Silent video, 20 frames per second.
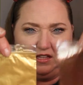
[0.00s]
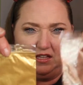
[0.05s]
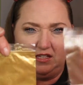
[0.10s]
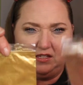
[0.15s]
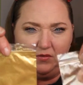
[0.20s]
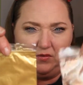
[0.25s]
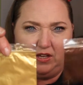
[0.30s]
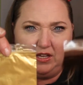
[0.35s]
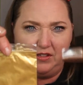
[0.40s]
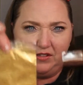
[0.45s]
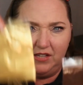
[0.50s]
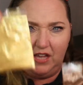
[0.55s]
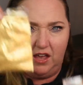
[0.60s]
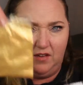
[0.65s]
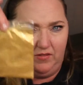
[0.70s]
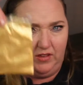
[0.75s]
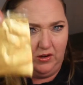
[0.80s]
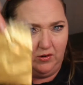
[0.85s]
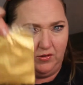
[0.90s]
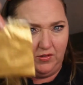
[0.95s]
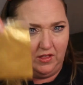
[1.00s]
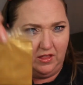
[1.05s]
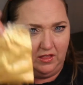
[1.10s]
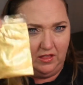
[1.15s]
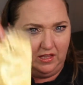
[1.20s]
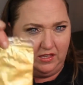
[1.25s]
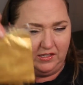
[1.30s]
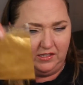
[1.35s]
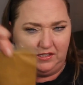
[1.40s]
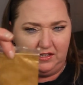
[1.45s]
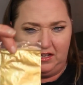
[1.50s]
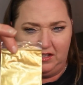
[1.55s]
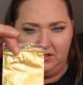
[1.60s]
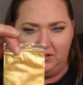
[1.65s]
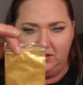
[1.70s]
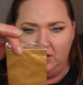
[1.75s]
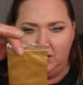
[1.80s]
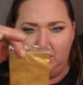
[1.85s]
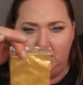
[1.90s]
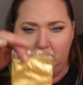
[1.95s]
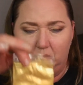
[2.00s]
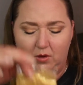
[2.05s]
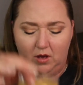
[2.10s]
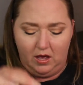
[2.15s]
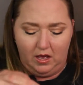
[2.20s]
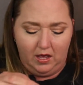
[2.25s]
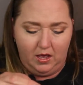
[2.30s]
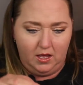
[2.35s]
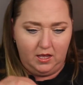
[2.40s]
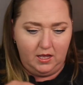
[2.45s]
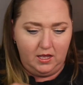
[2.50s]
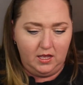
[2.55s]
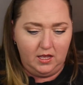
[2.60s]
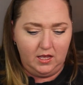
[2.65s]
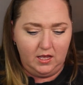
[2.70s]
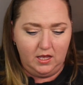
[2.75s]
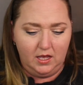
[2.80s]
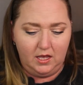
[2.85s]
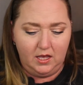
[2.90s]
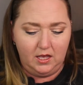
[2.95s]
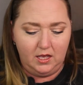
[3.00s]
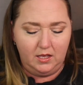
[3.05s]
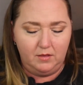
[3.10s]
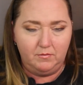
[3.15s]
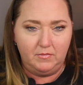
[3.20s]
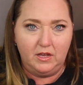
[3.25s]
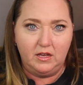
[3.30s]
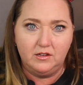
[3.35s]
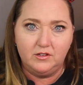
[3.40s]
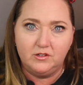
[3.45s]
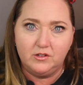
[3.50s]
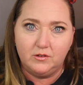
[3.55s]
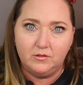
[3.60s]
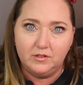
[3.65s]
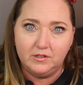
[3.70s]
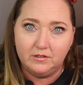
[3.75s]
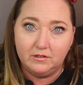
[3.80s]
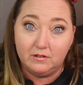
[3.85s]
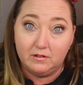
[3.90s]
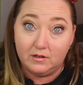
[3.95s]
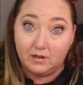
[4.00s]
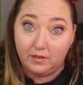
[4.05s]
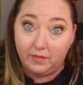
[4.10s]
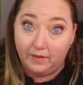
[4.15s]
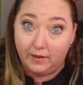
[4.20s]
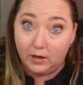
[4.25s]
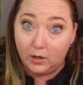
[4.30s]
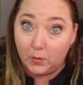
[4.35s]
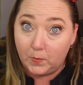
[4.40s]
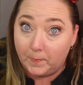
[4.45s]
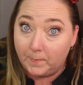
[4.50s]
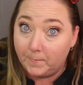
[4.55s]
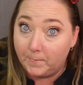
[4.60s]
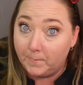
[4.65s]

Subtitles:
this feels heavier than this does. So I'm not sure what's going on there.